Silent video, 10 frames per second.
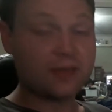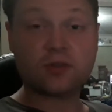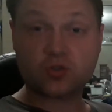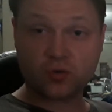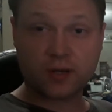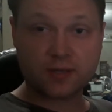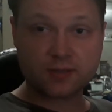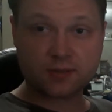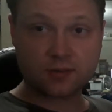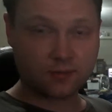the
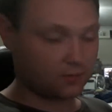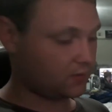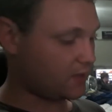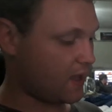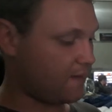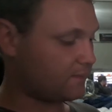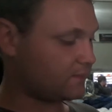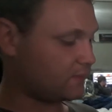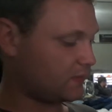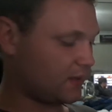triggers, yeah,
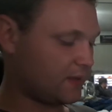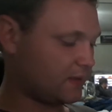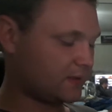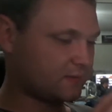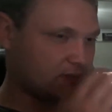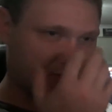like